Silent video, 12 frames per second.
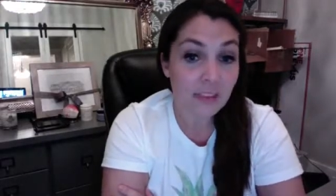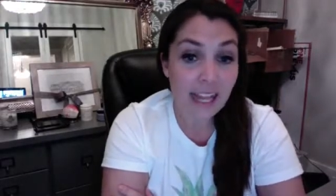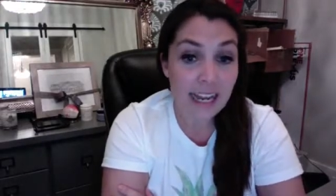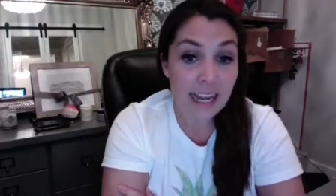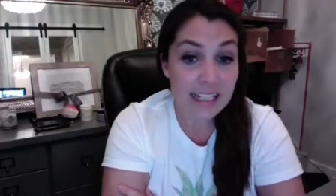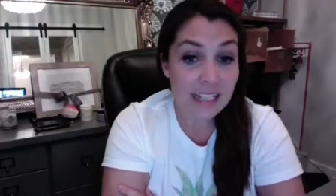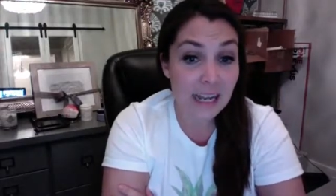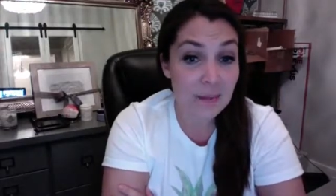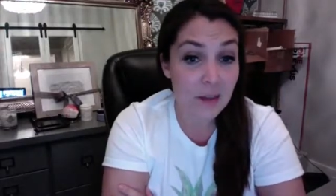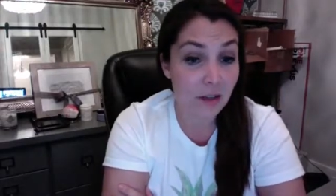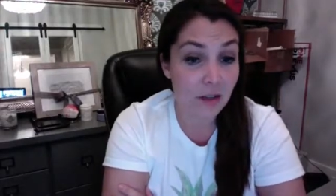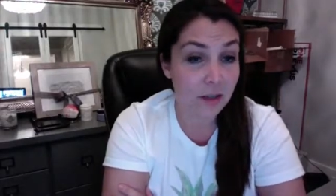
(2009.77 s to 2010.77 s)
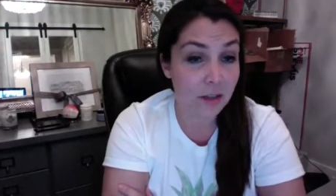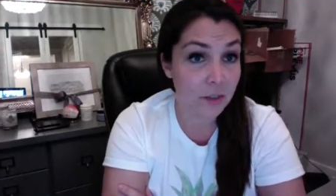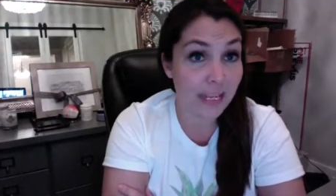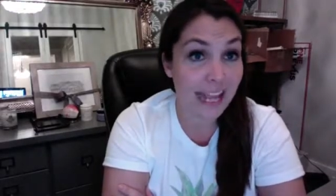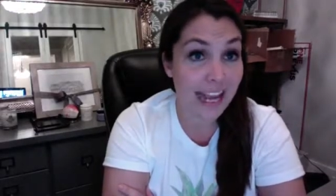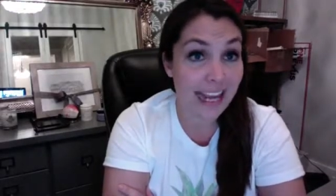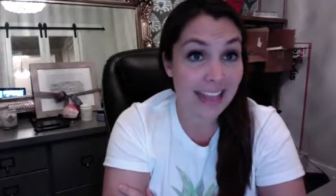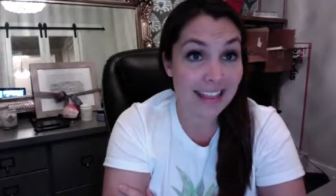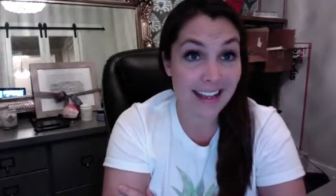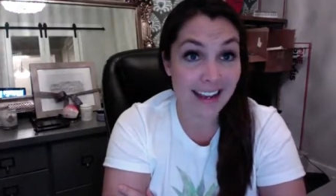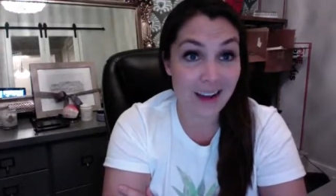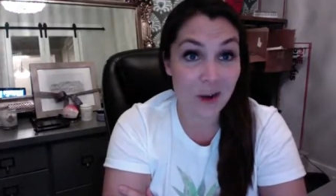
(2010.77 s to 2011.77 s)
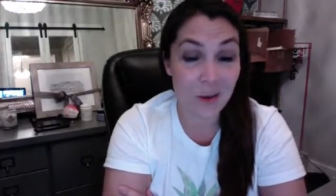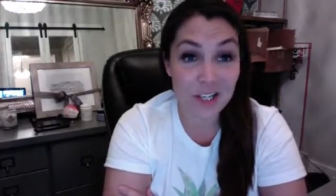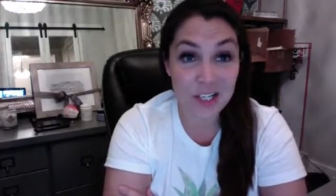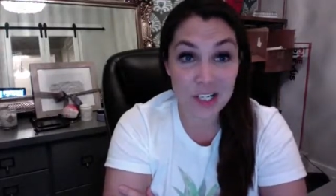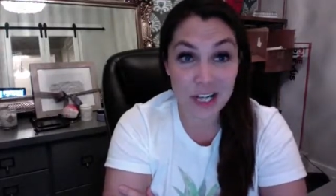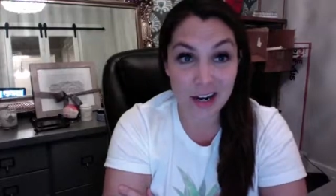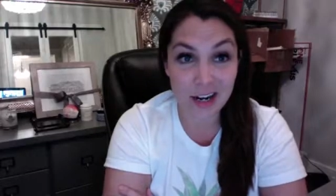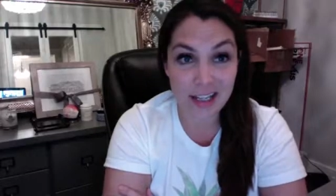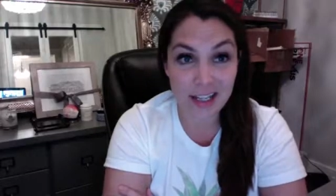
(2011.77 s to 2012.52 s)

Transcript: Anytime y'all are doing anything, I always share it.